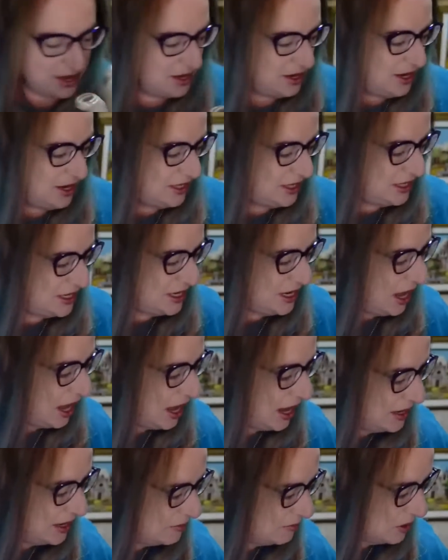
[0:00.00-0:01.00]
right, and I see
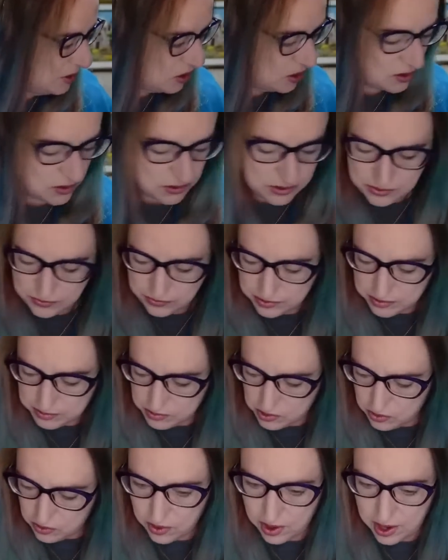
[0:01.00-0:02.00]
item closed
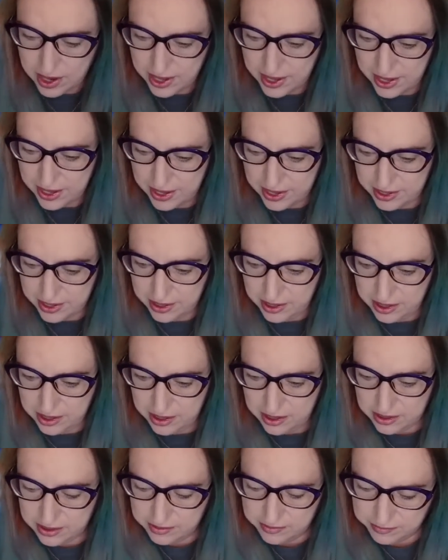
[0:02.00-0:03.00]
from
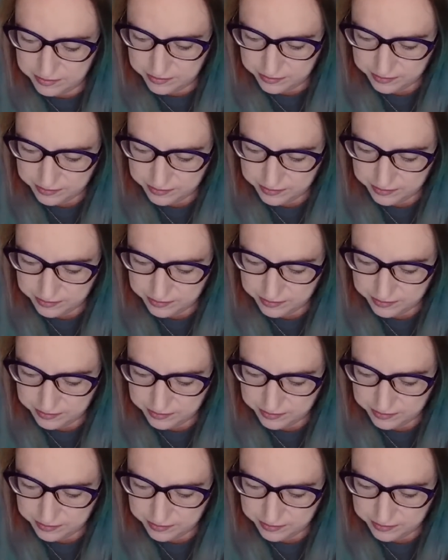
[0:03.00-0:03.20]
Greg.